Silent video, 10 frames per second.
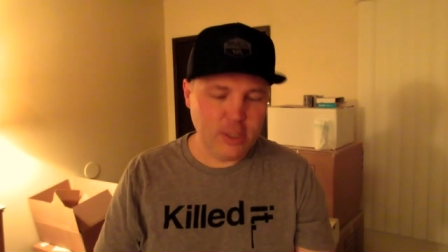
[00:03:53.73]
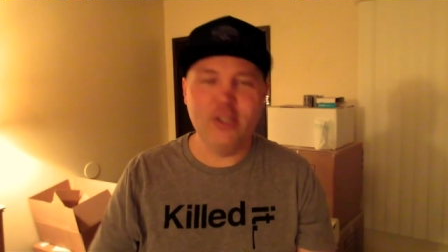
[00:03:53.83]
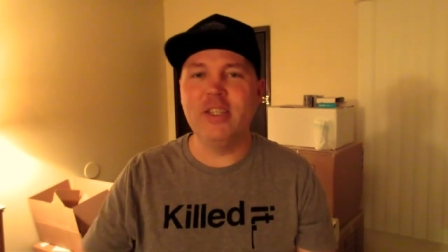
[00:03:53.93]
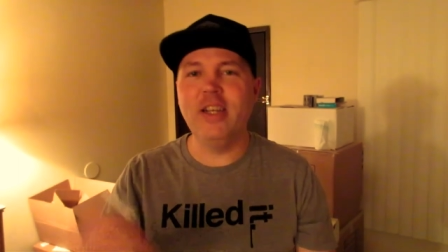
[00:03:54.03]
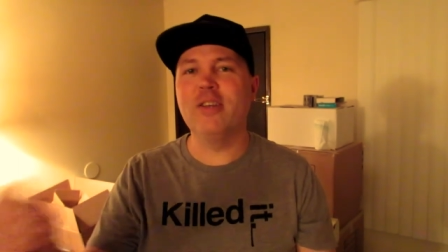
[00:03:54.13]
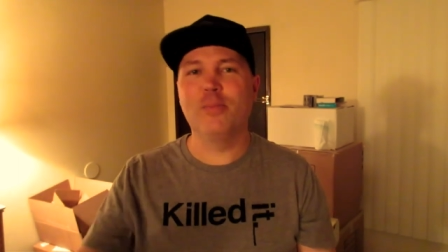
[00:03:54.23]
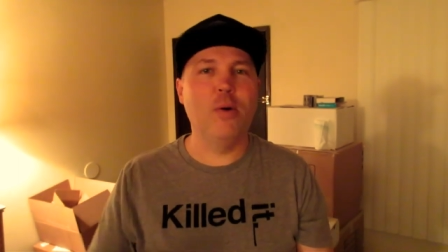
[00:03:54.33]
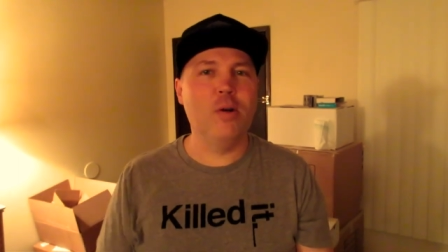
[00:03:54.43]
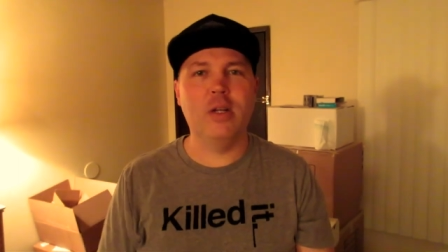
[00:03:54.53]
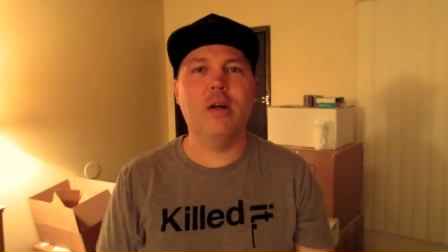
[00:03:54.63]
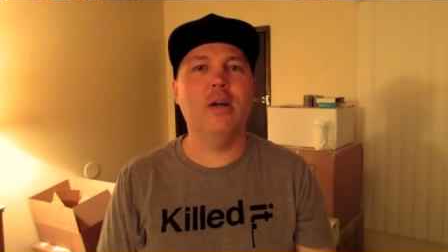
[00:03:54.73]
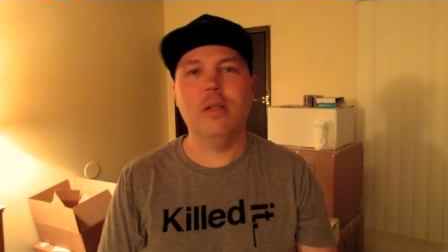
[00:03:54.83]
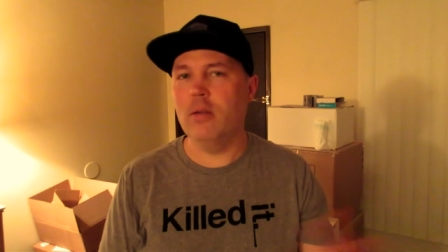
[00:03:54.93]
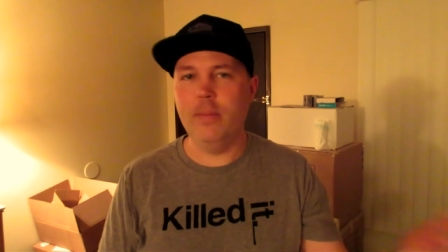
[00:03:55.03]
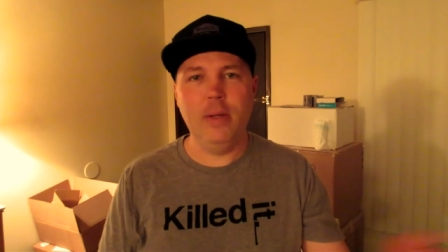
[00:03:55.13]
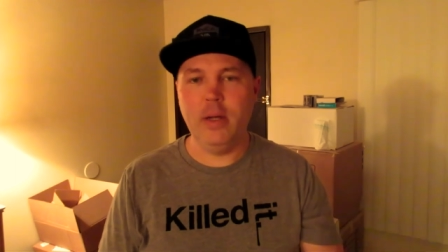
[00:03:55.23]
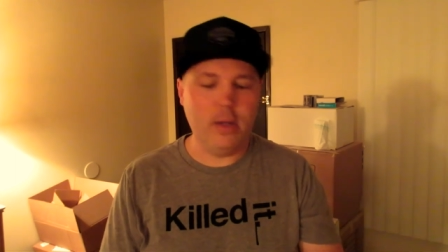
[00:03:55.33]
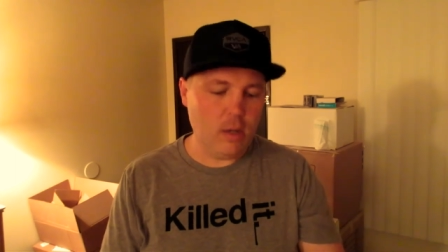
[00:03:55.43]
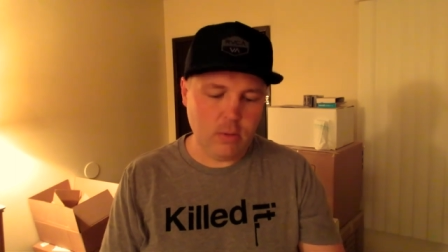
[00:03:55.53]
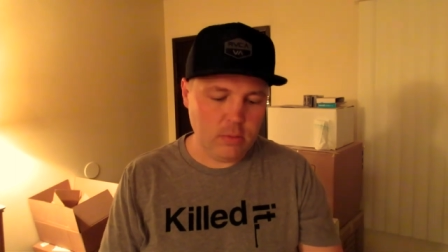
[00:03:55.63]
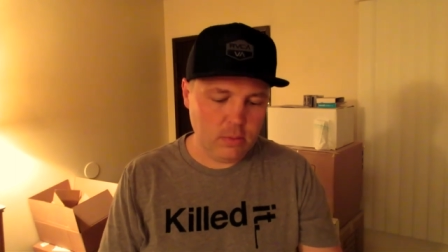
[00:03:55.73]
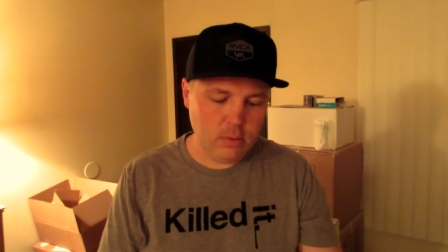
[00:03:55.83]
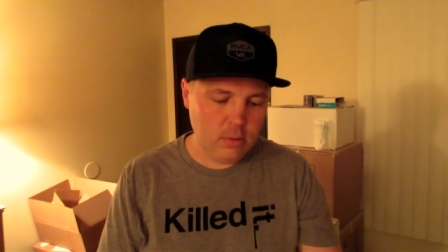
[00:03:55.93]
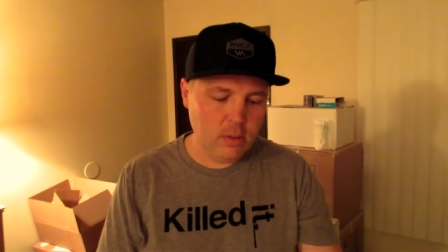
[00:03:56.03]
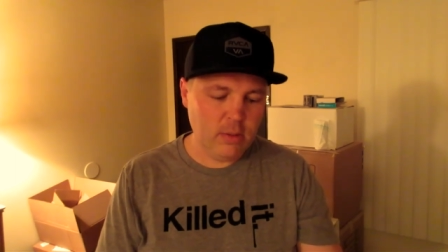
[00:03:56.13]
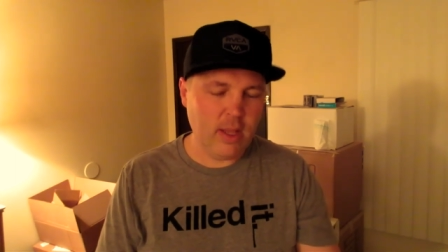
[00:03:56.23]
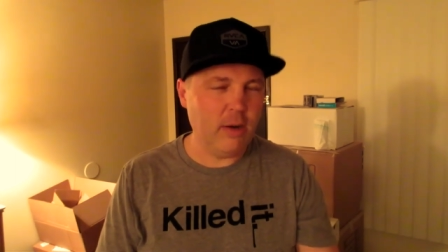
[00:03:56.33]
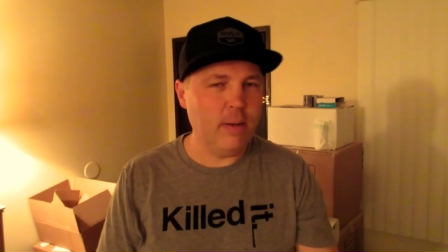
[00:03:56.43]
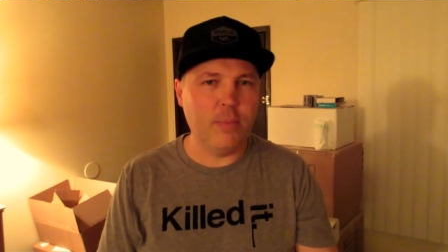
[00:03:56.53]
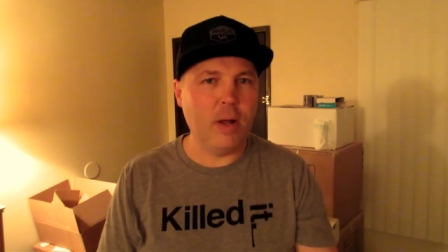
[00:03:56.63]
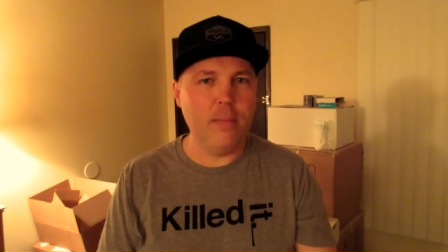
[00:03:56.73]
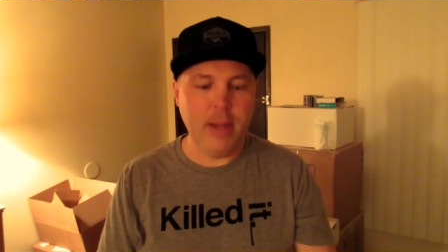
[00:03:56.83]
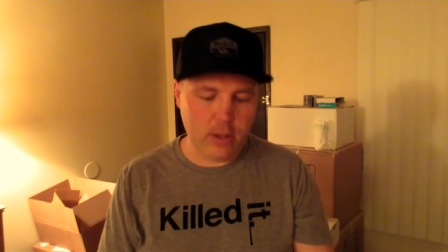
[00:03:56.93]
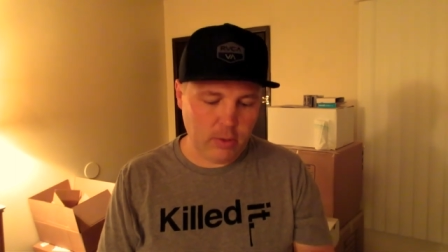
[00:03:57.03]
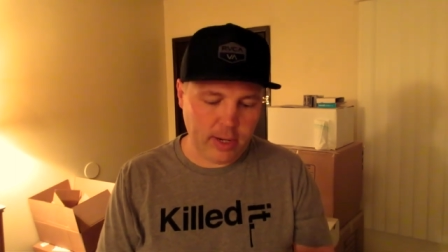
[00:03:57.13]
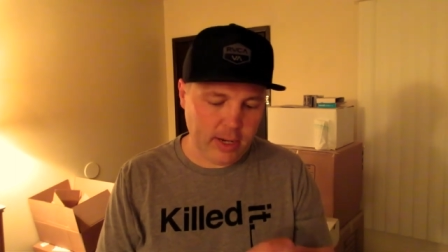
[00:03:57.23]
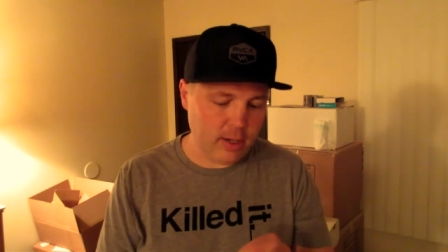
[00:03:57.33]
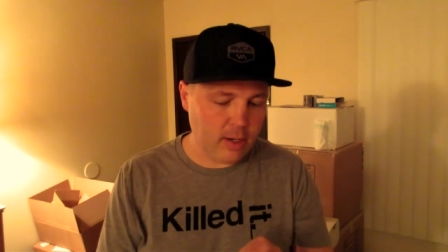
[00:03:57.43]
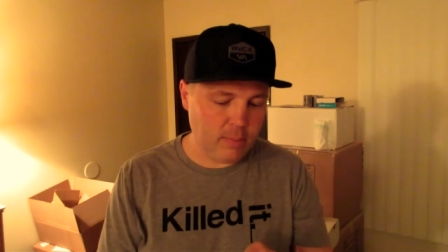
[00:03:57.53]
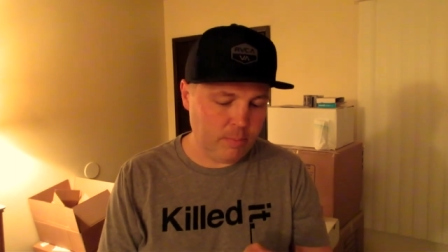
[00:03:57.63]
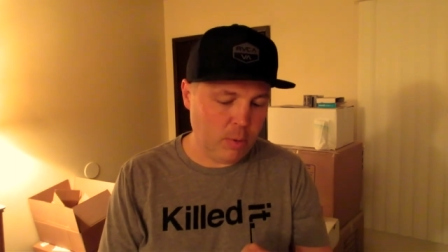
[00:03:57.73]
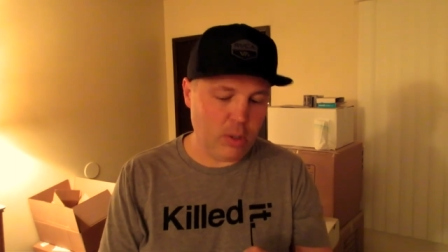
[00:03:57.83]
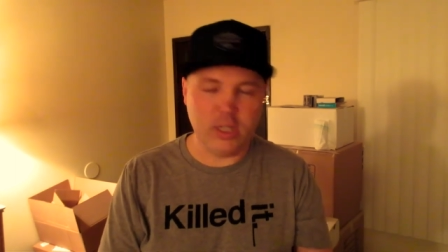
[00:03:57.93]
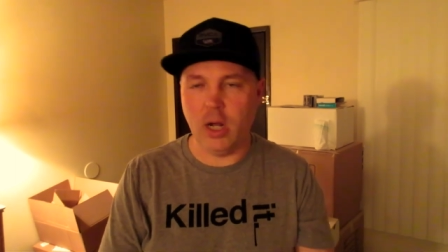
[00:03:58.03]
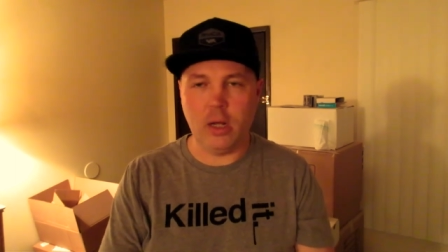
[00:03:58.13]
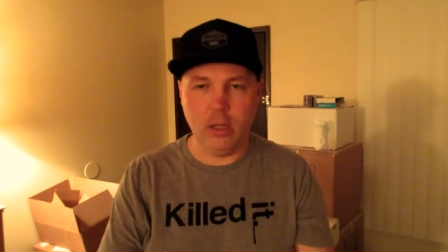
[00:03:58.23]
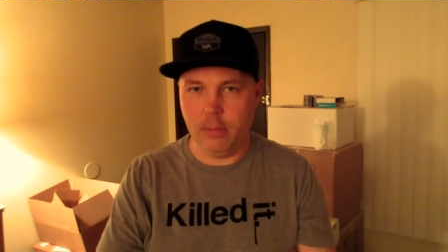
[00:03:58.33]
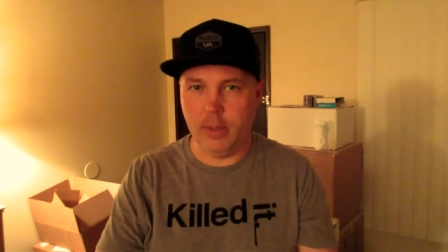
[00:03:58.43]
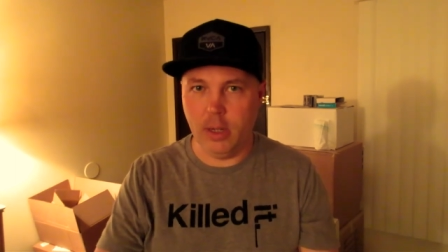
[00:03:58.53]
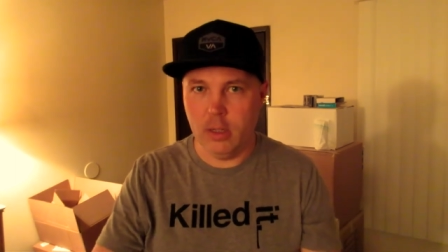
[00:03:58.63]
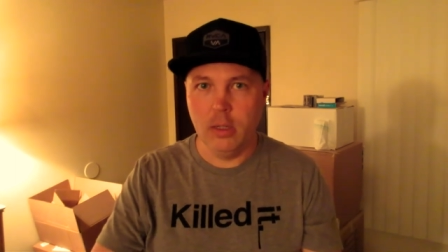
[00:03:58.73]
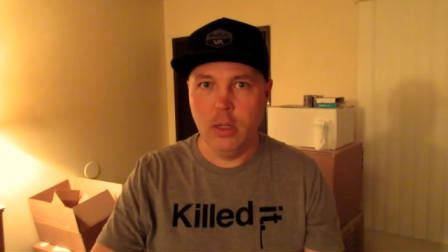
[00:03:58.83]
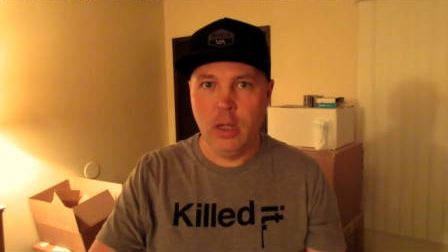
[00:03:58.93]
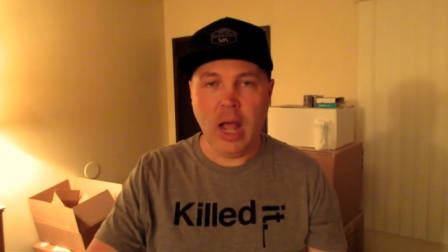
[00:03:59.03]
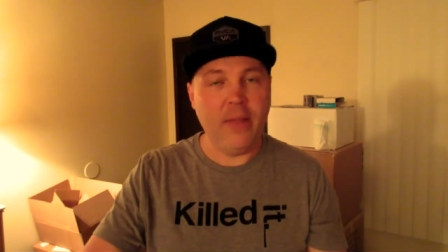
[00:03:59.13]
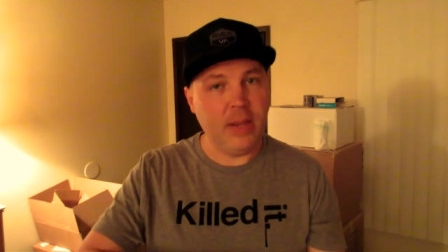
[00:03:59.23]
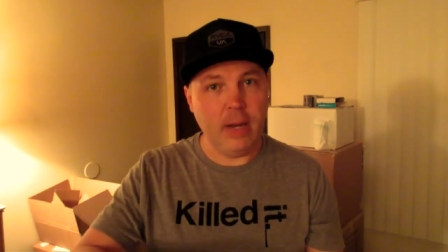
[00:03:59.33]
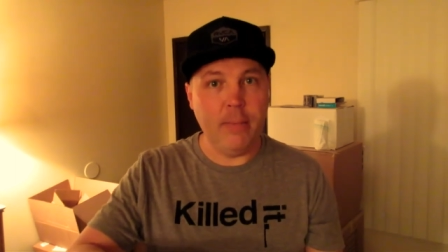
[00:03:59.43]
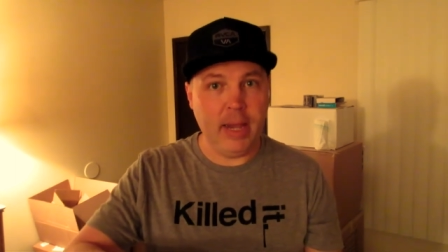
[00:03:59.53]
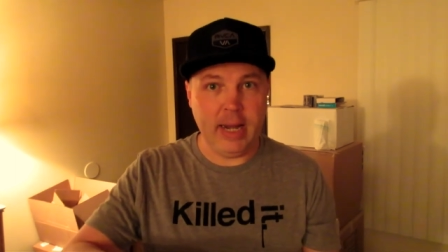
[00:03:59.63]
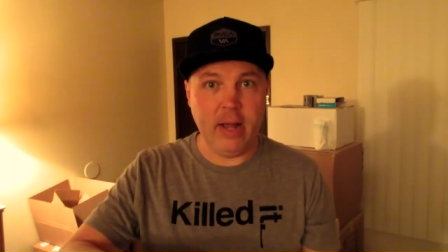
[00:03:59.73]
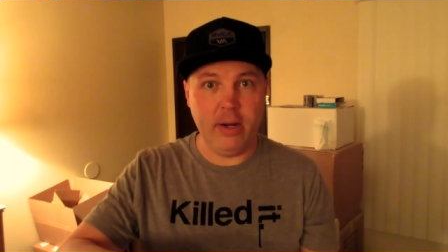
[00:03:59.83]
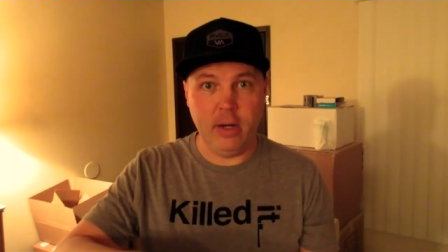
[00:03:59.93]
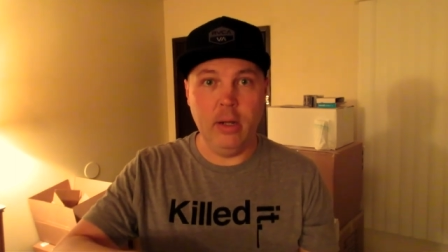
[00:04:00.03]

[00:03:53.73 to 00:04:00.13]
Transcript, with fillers: You see, because Bogota, Colombia, no? They don't even probably make cocaine in Bogota, Colombia. I think they make it out in